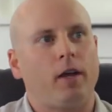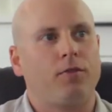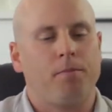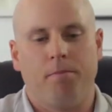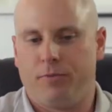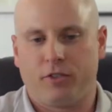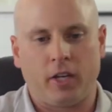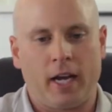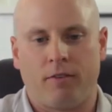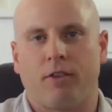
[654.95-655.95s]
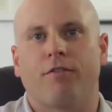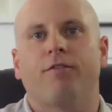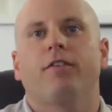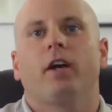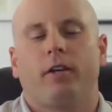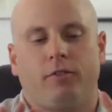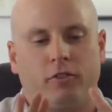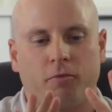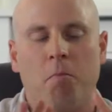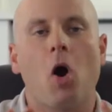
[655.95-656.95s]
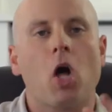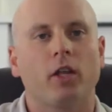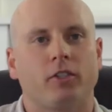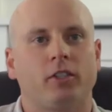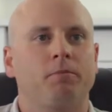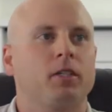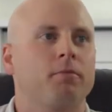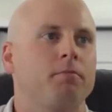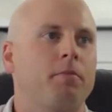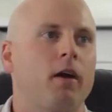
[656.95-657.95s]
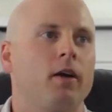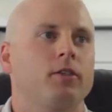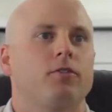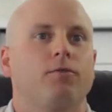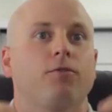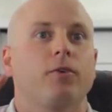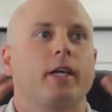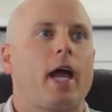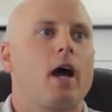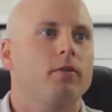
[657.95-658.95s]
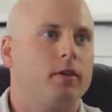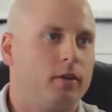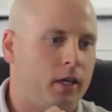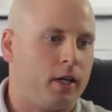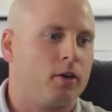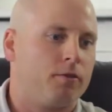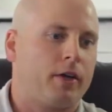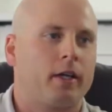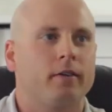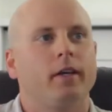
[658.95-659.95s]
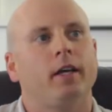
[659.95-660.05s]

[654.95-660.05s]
at the sign of the very smallest symptom, parents freak out and intervene.